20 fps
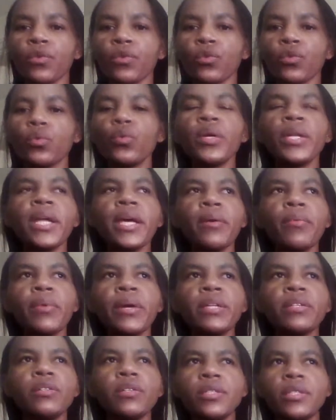So when I
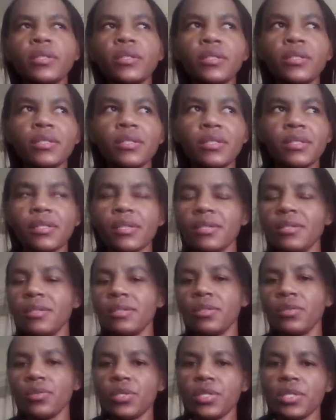went straight
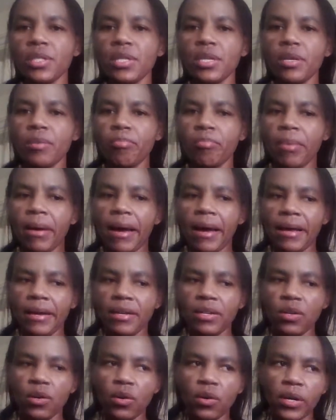to sleep, I
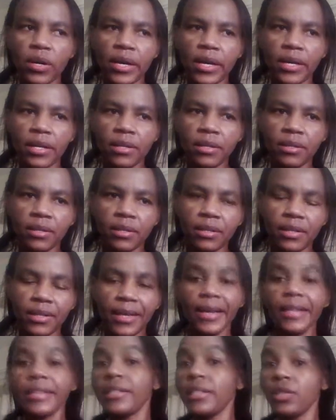go and
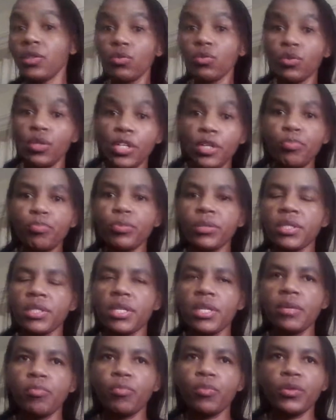get into deep
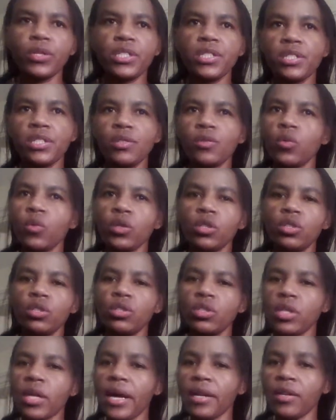sleep, which
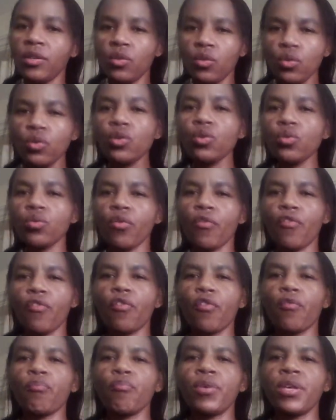was unusual
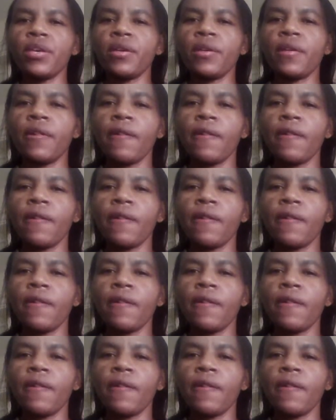for me.